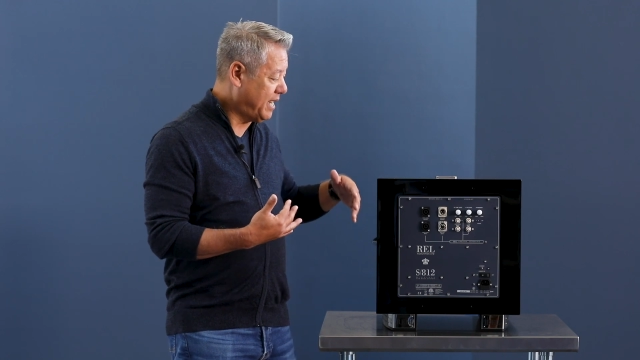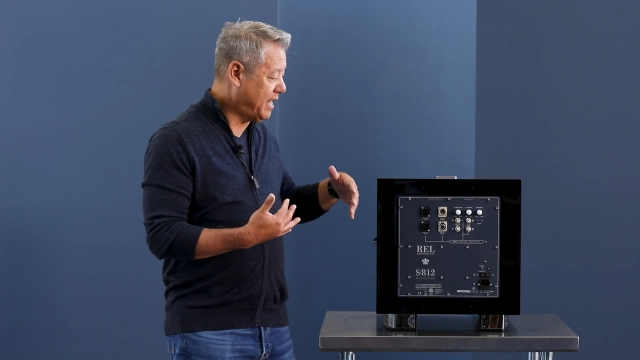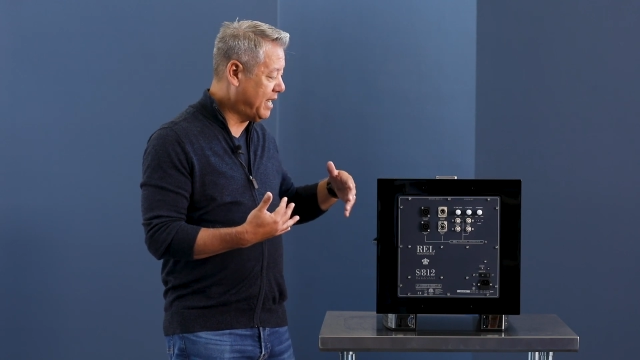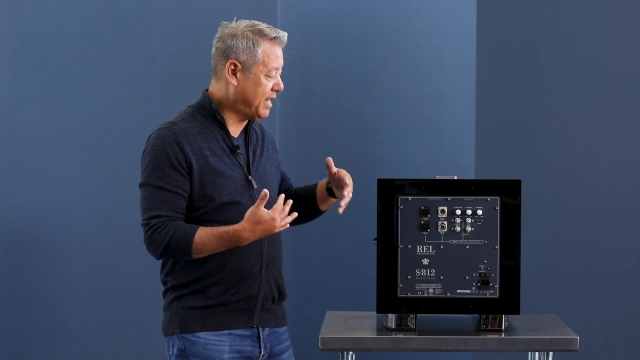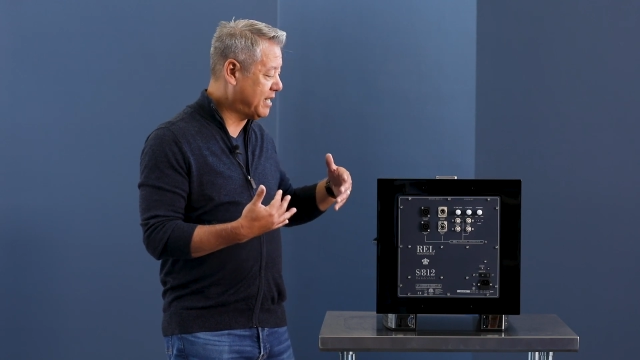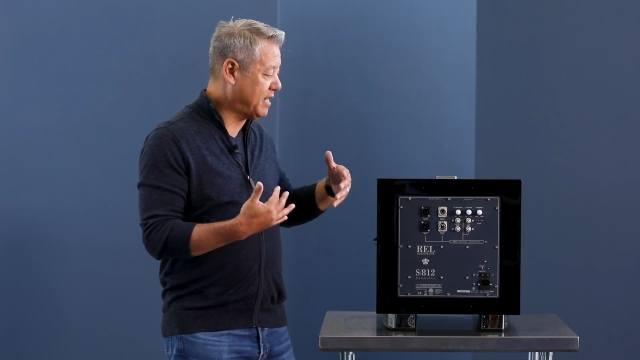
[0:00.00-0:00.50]

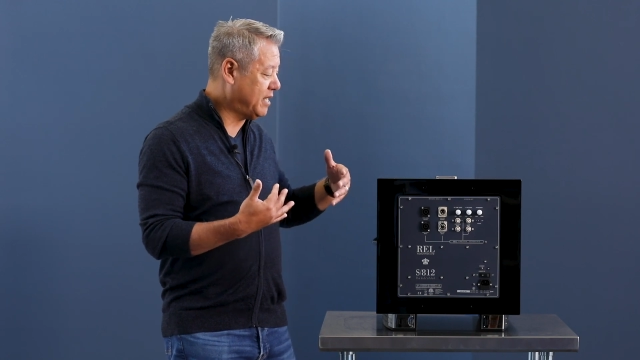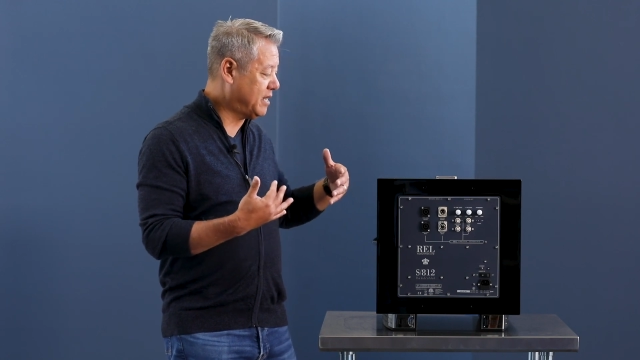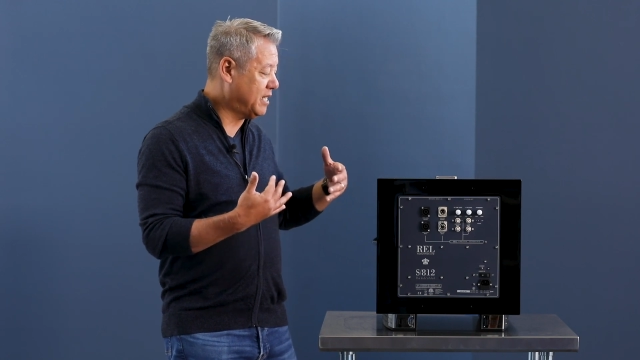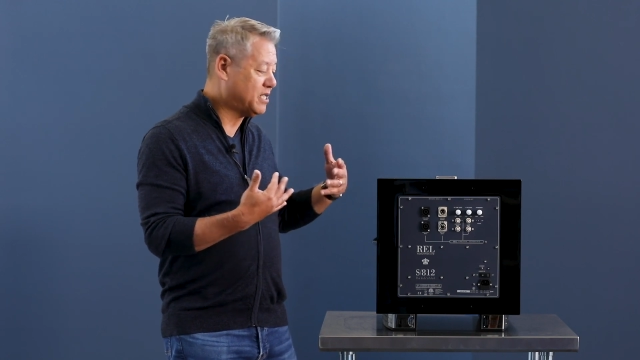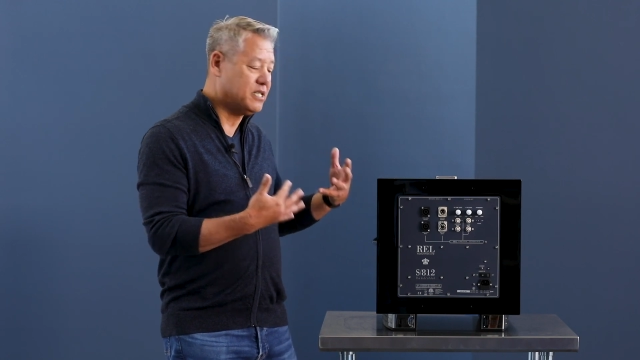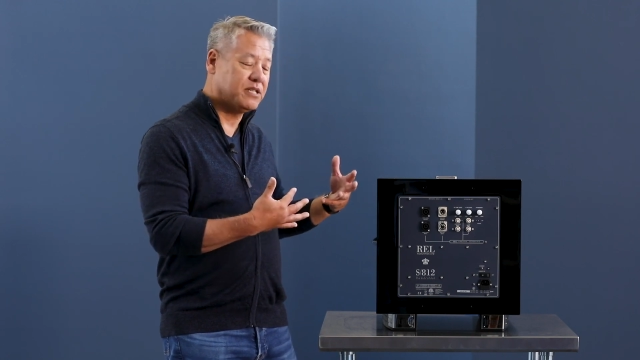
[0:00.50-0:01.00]
And
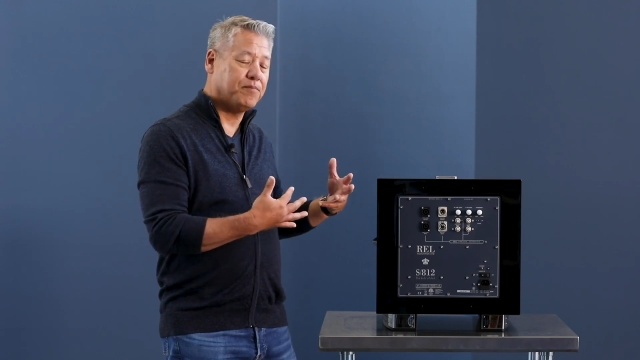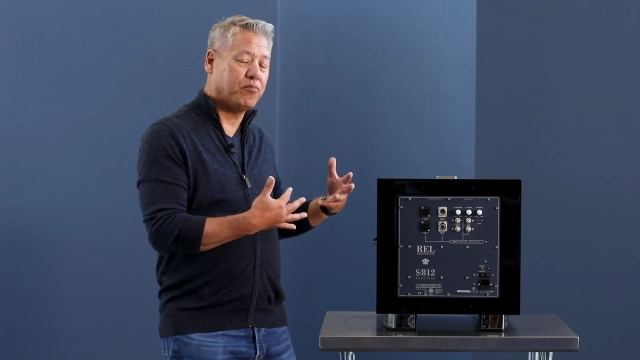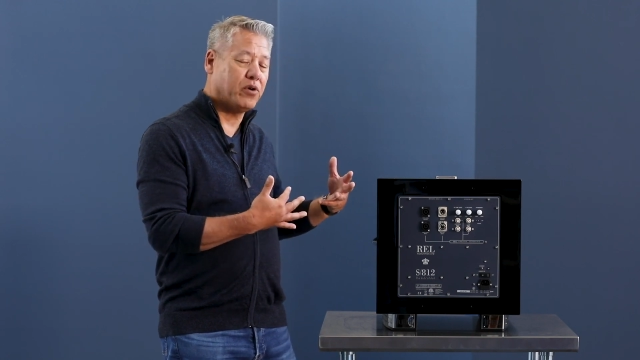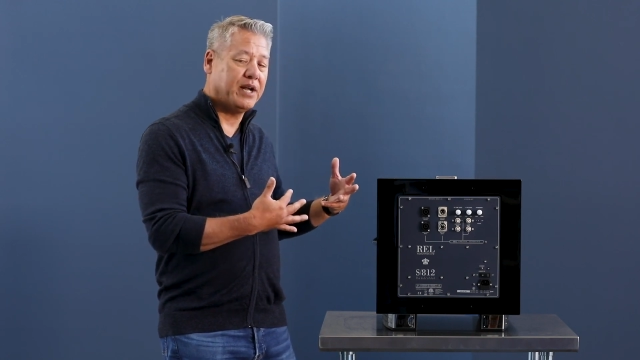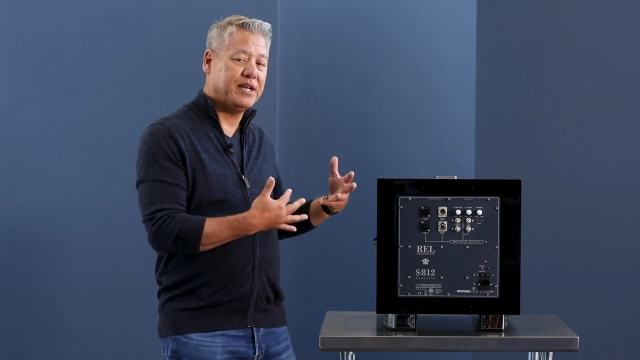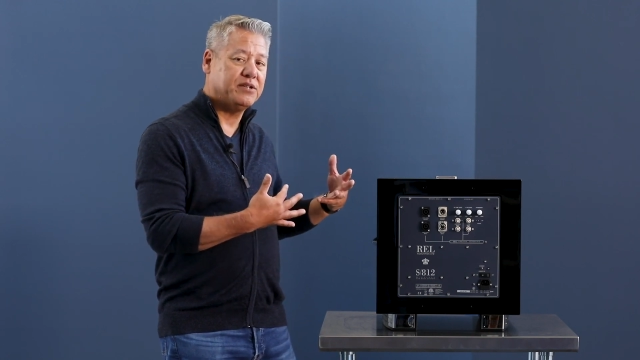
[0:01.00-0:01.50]
this is a
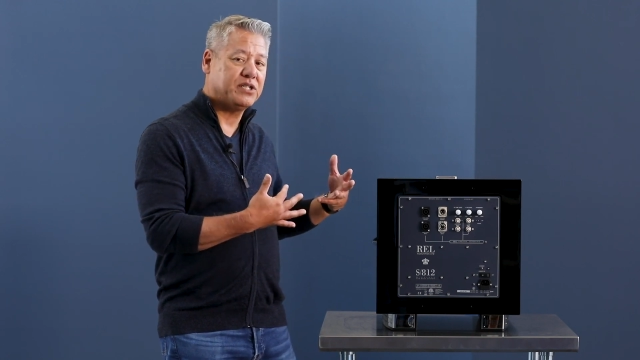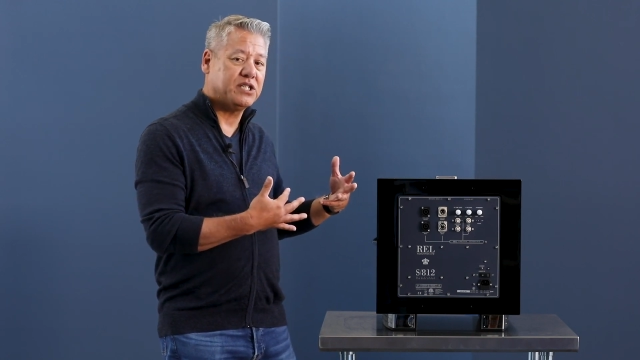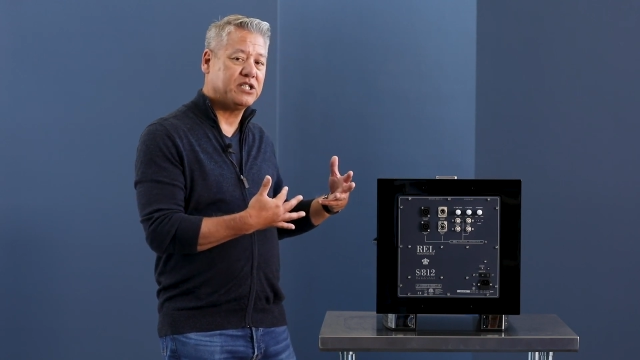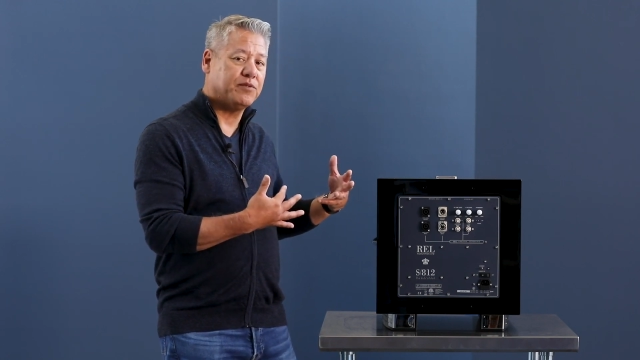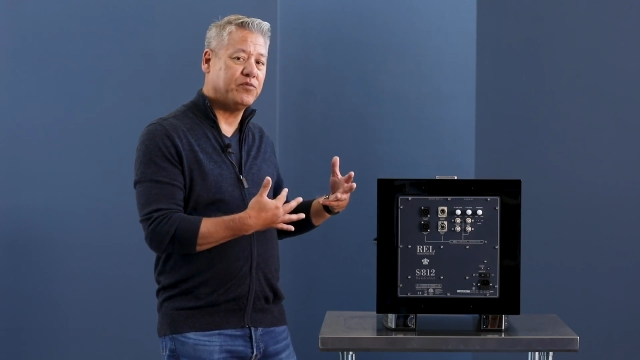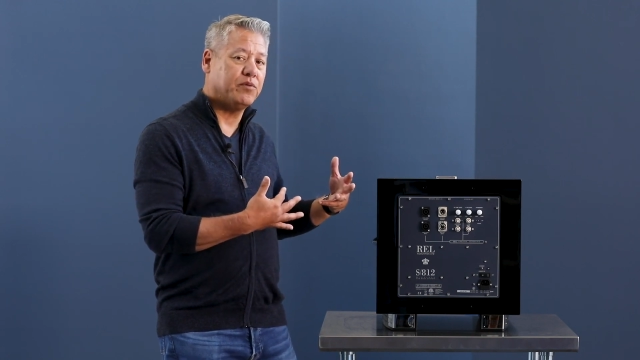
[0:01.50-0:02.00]
brand new
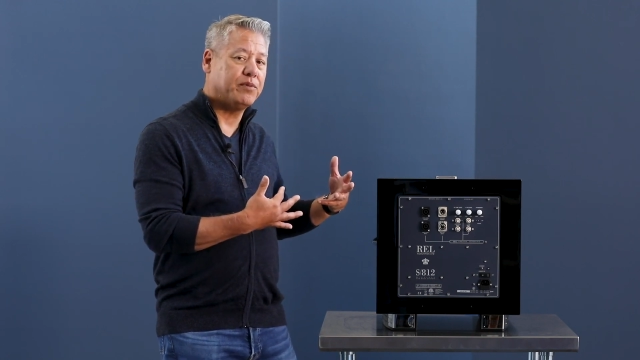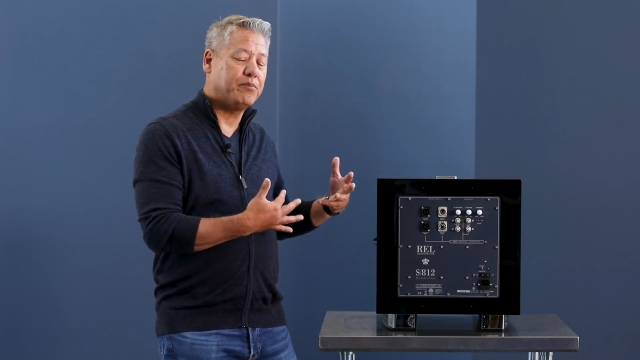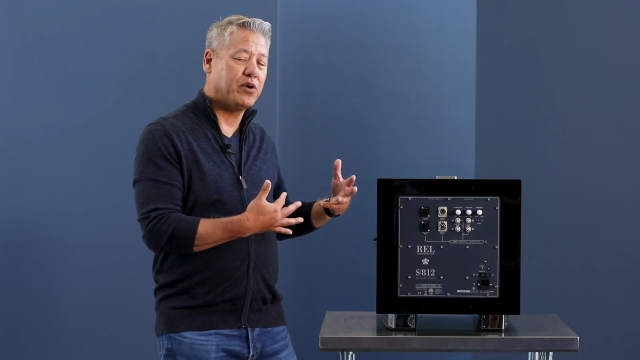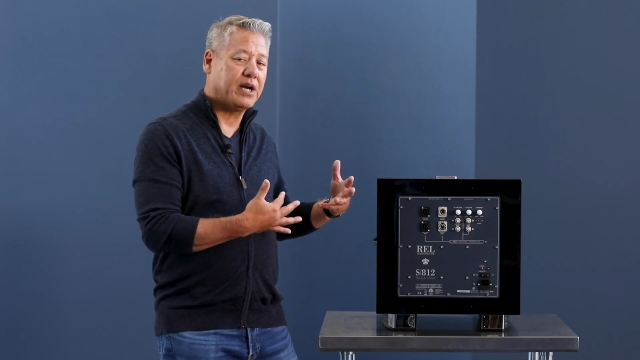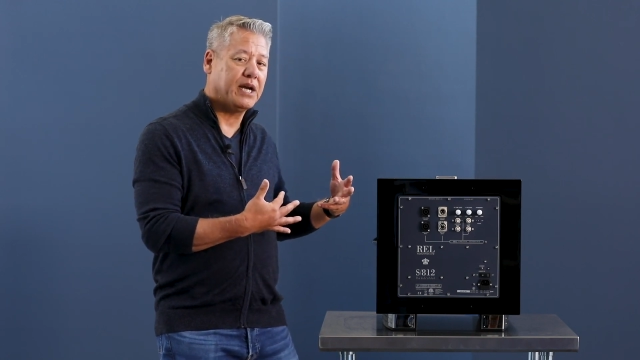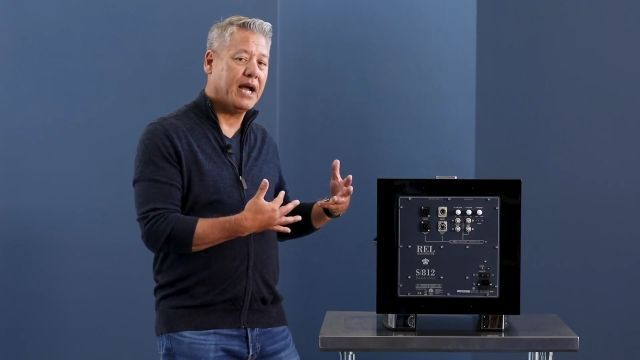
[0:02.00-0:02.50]
system we'll be
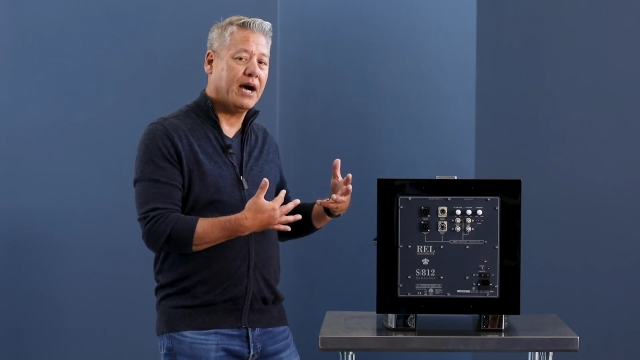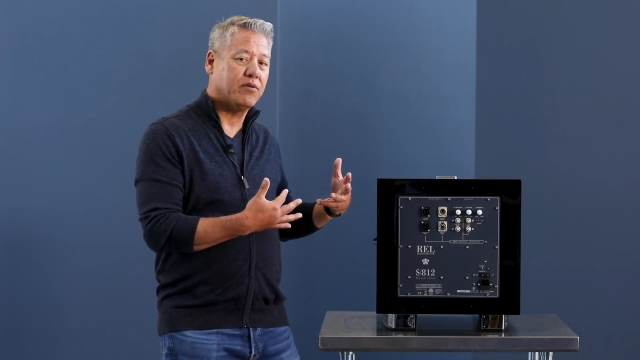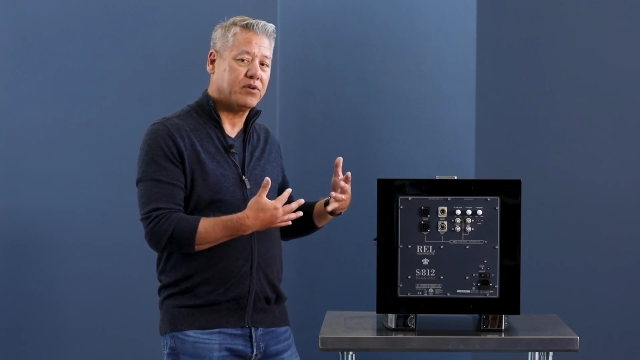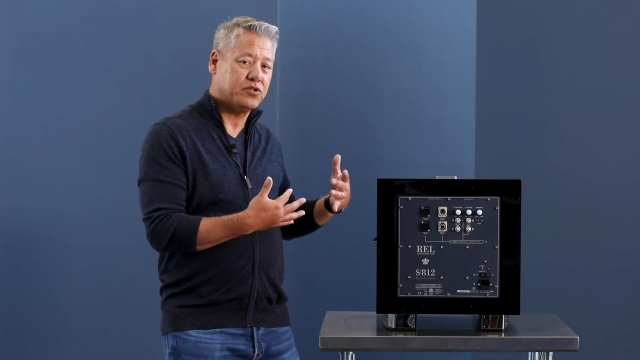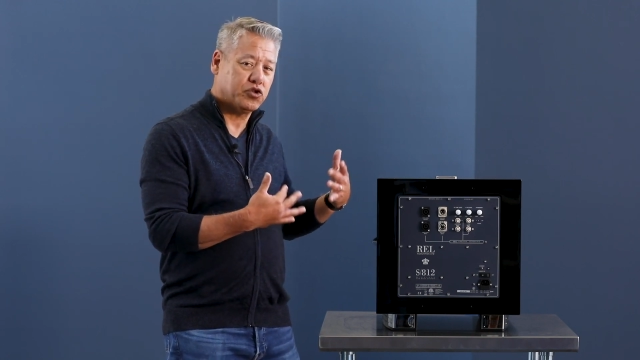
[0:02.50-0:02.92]
bringing out